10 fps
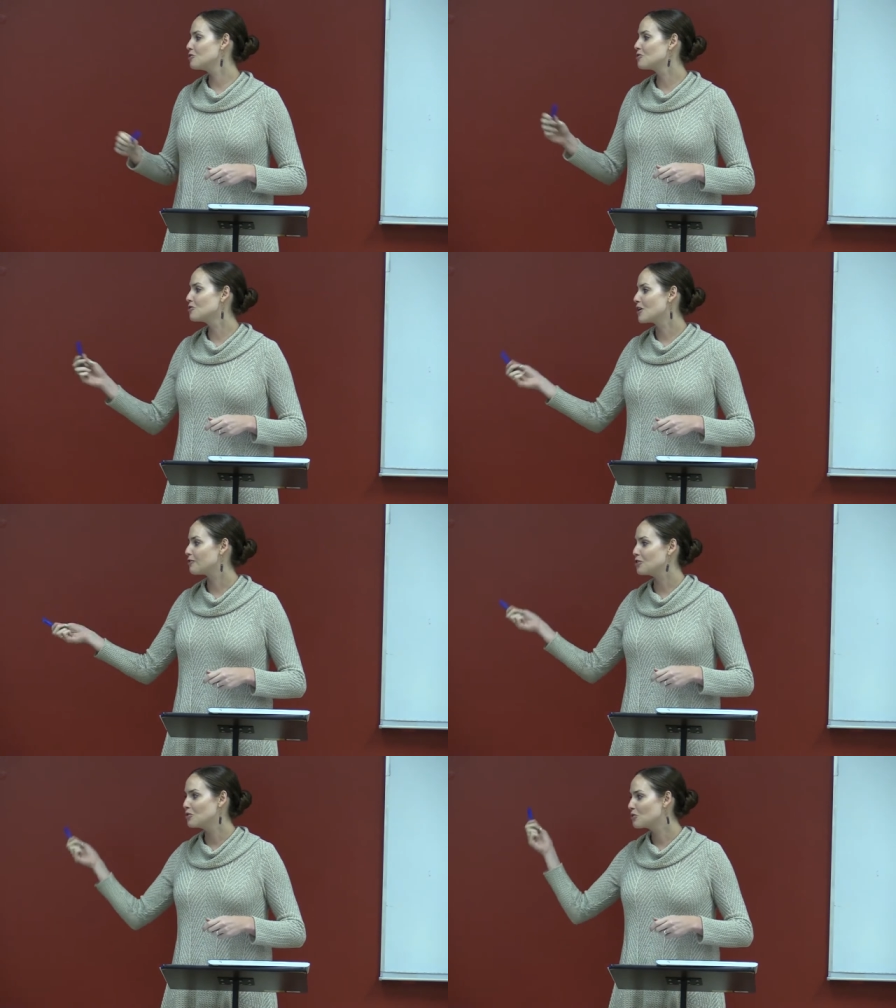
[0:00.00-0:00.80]
you
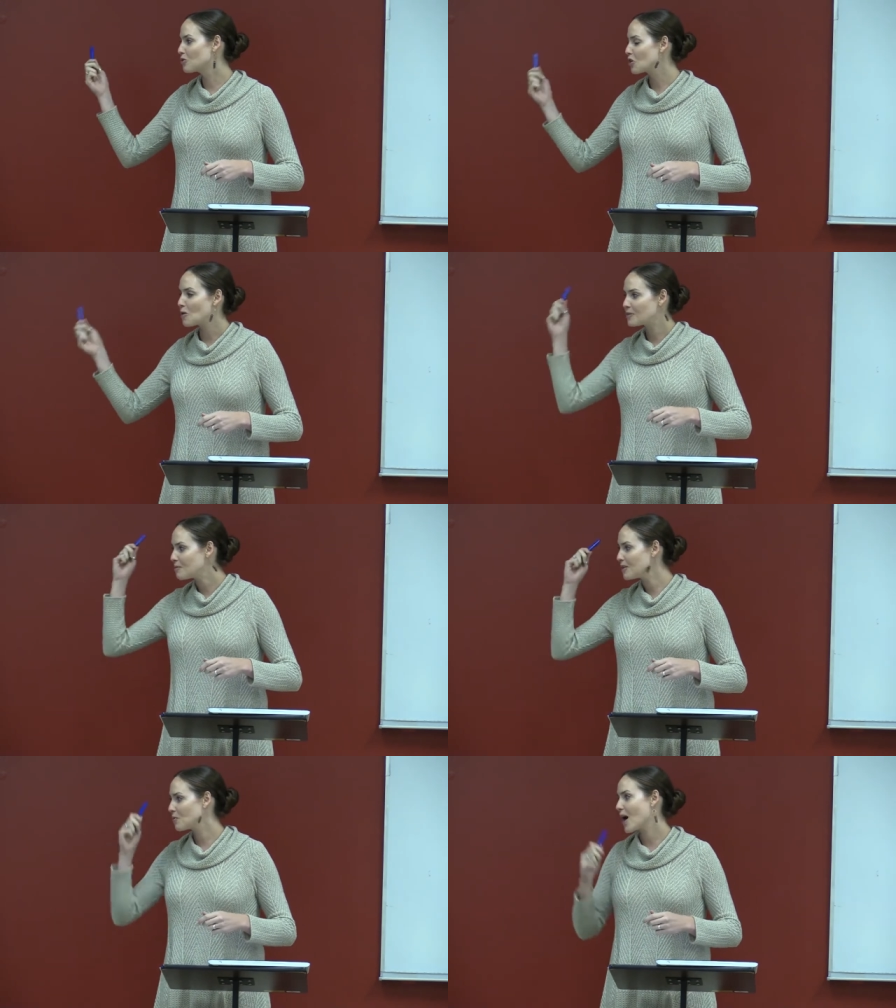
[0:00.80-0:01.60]
if you grew up in
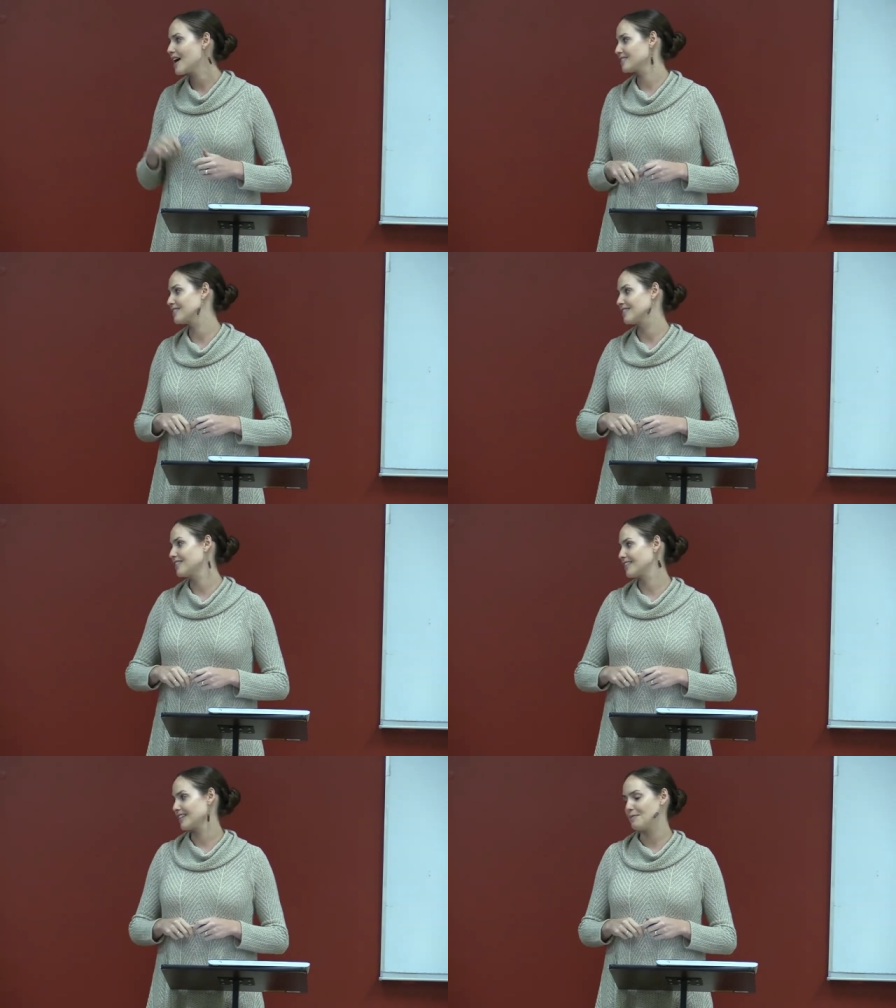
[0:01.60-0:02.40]
the Midwest,
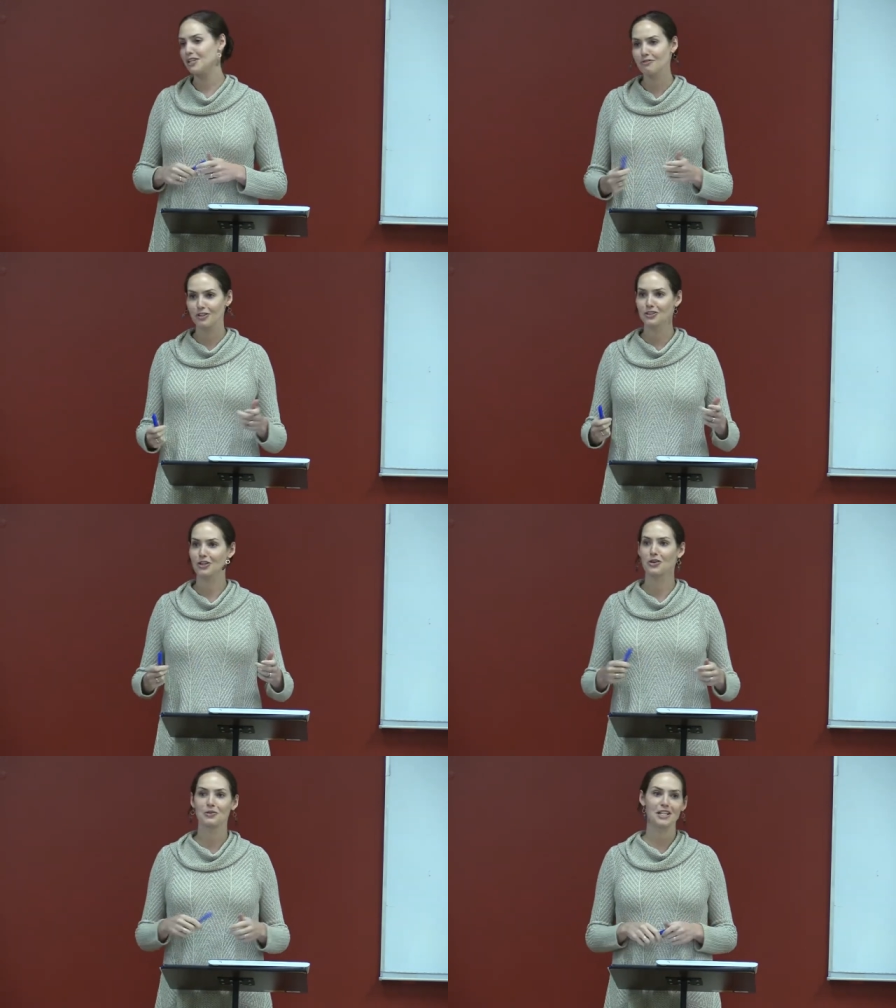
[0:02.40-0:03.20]
is it going to be different to
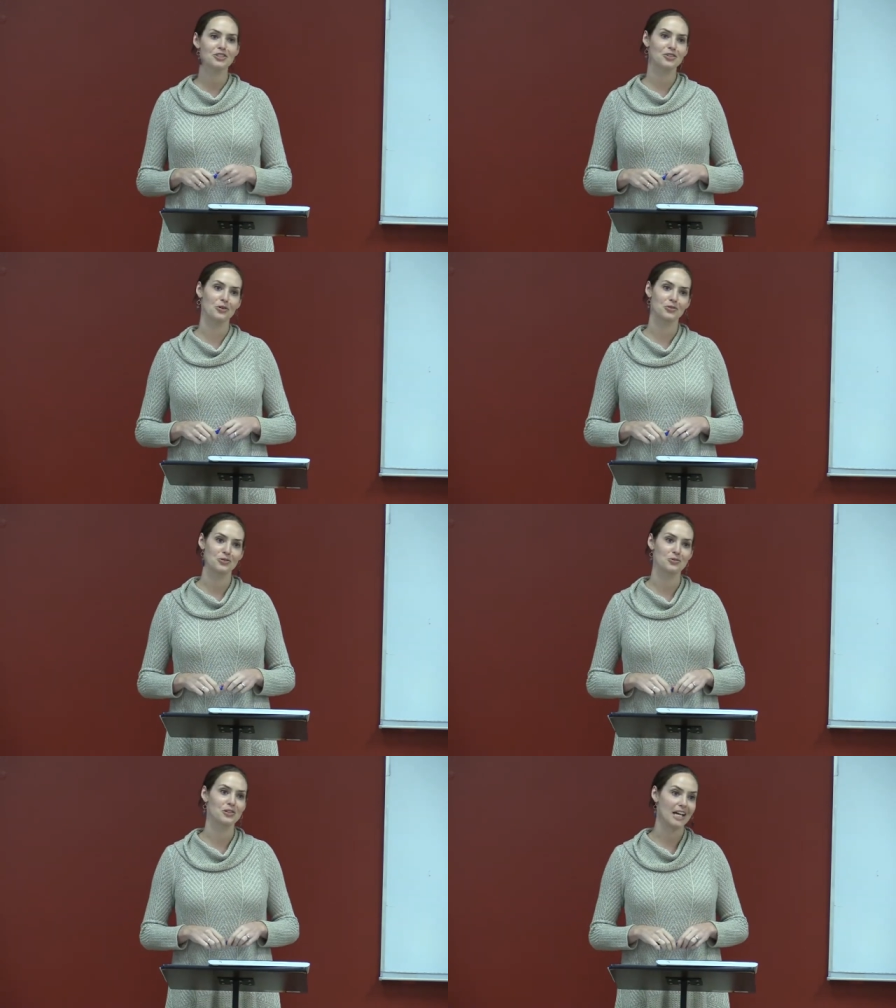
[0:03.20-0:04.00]
go to an East Coast
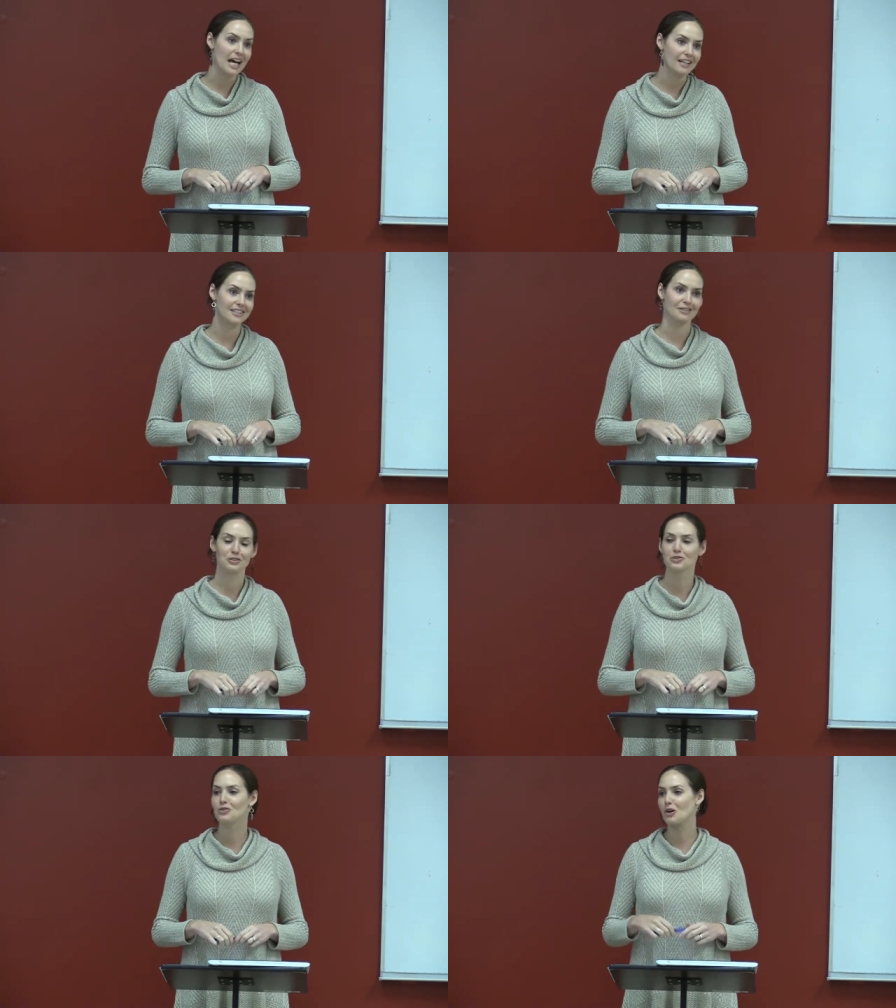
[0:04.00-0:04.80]
school? Yes. If
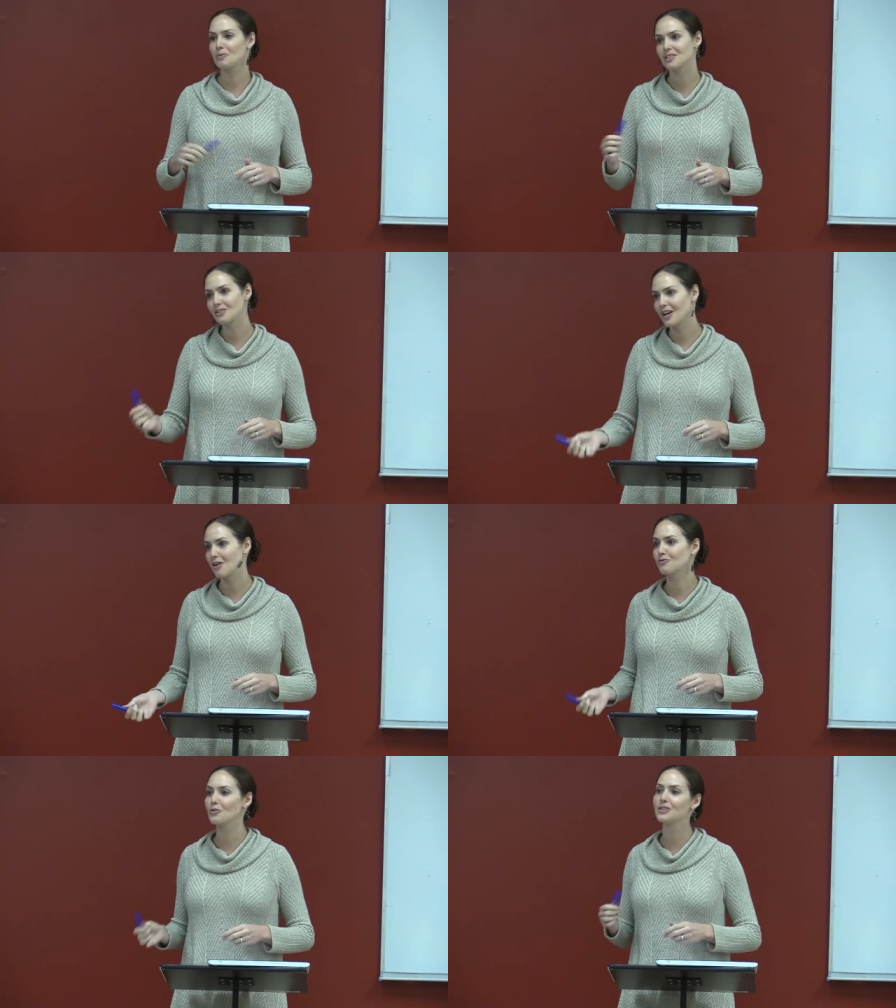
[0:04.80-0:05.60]
you grew up in Southern
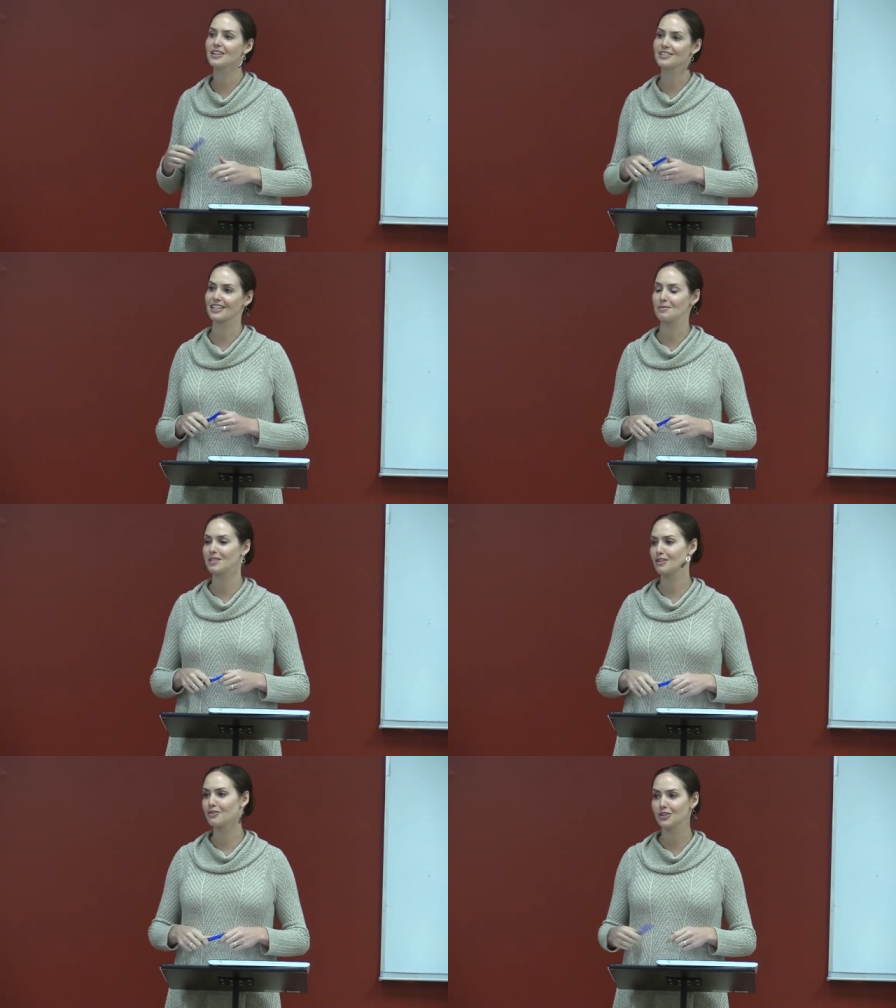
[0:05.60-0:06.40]
California, is it going to be
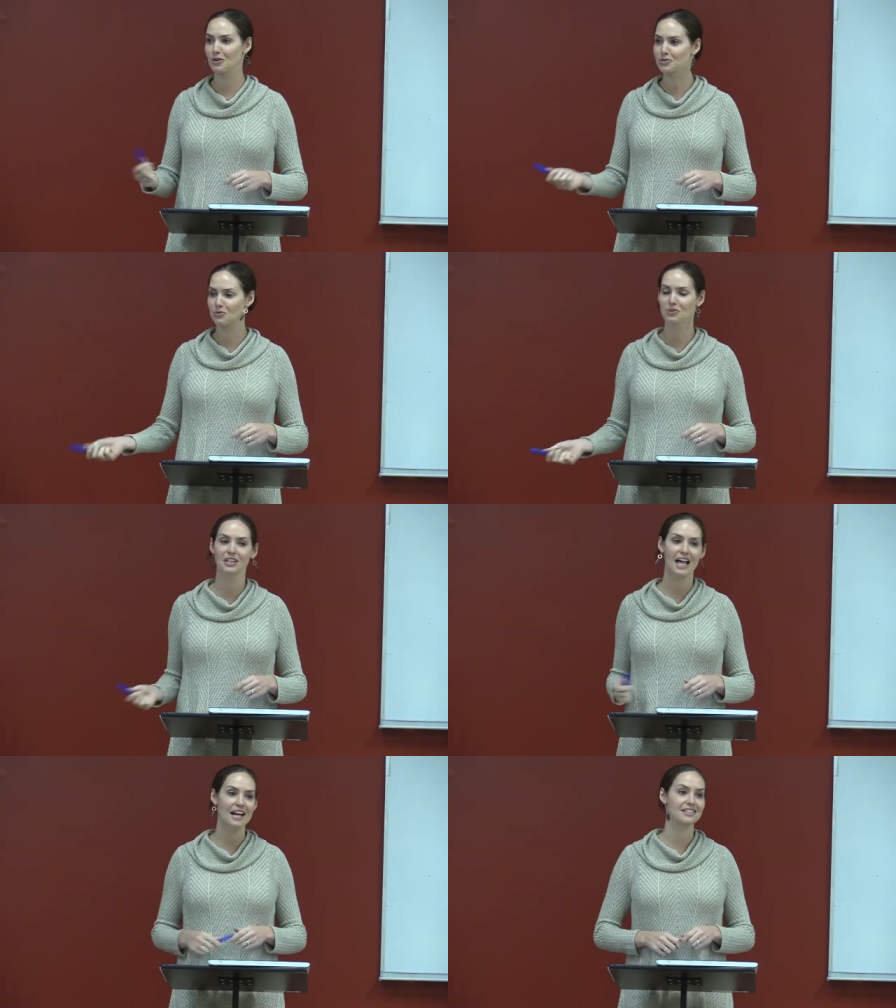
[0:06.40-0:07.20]
different to go to school in
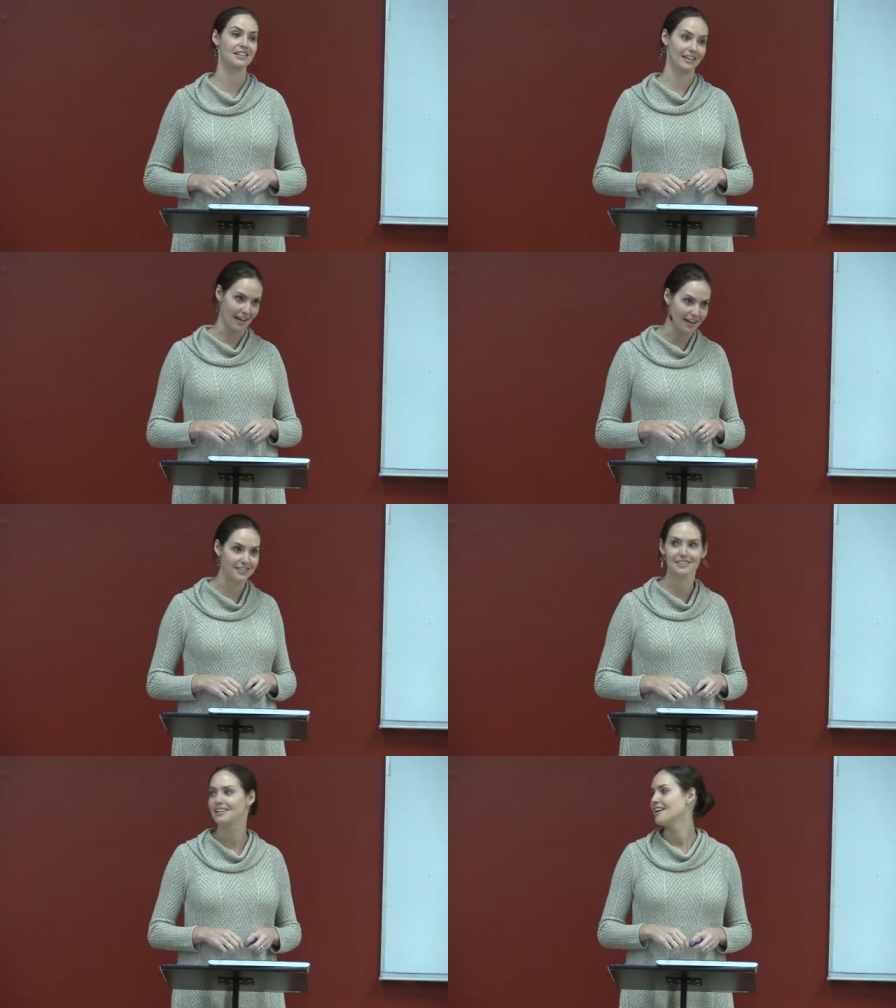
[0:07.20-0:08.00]
Alaska?
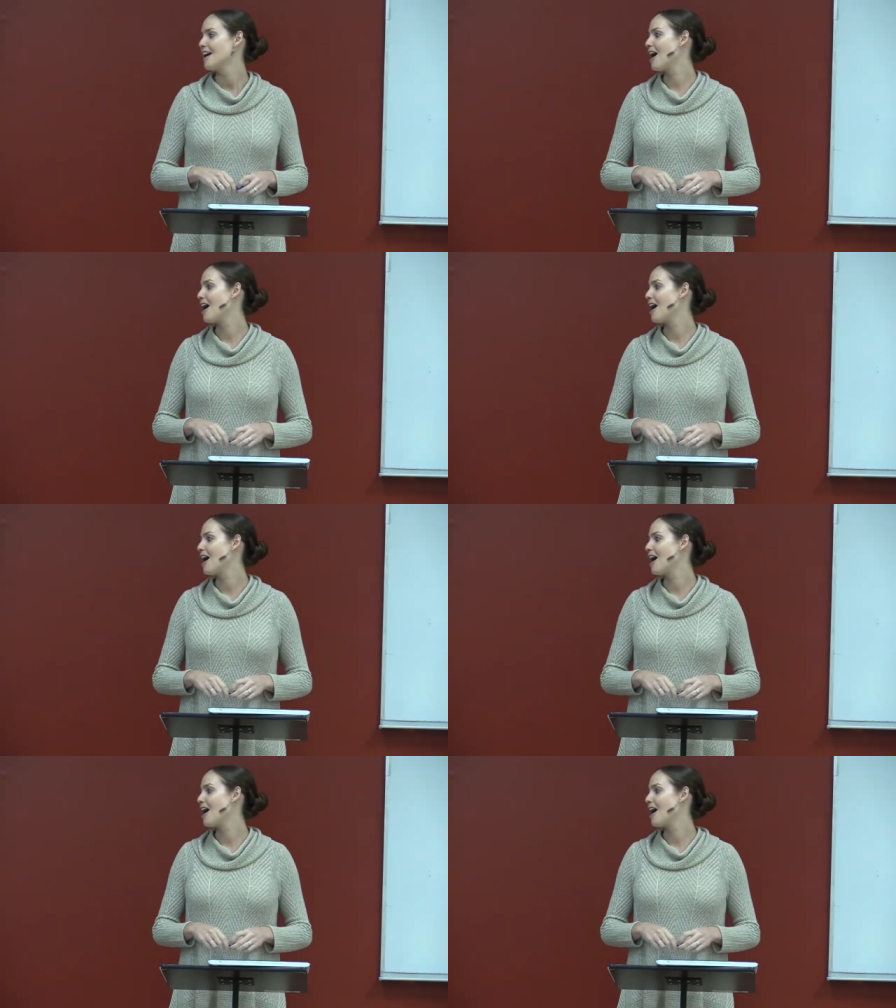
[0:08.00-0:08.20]
Yes.